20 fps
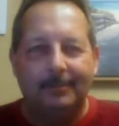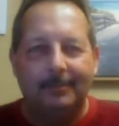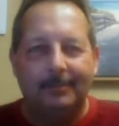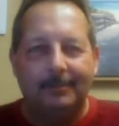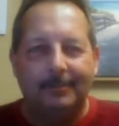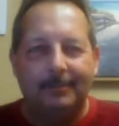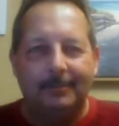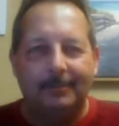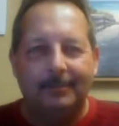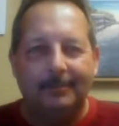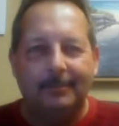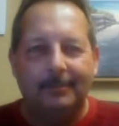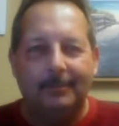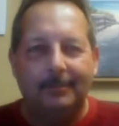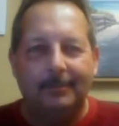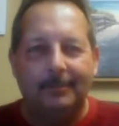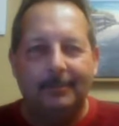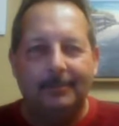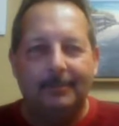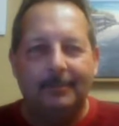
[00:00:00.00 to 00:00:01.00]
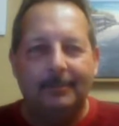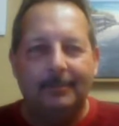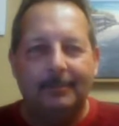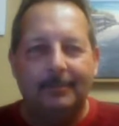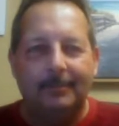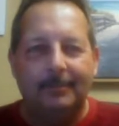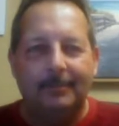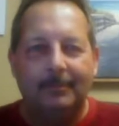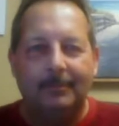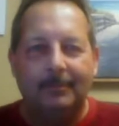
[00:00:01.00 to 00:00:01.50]

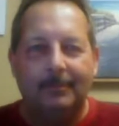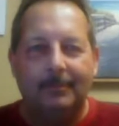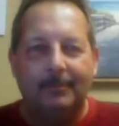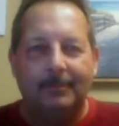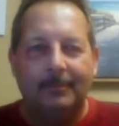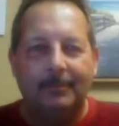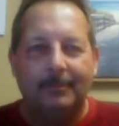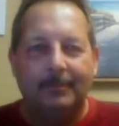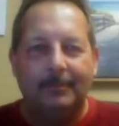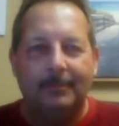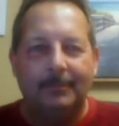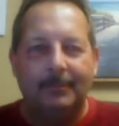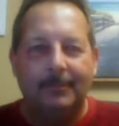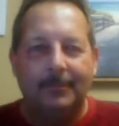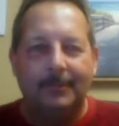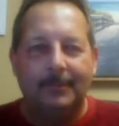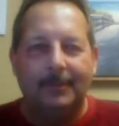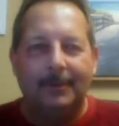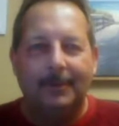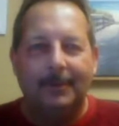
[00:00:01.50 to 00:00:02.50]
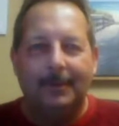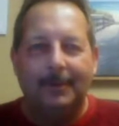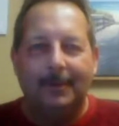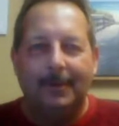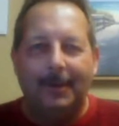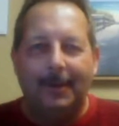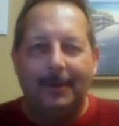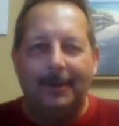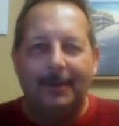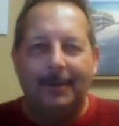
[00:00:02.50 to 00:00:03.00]

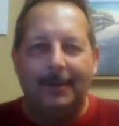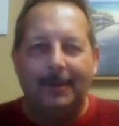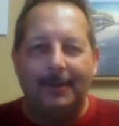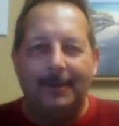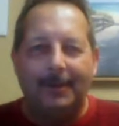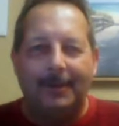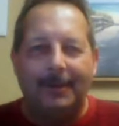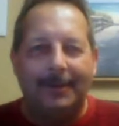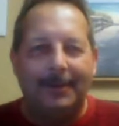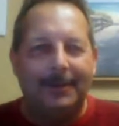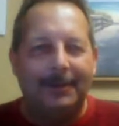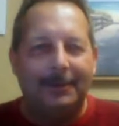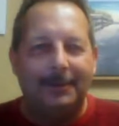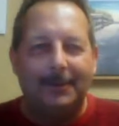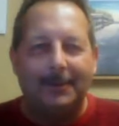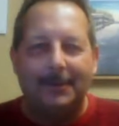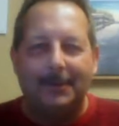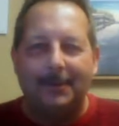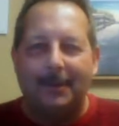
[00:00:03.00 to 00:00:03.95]
[no speech]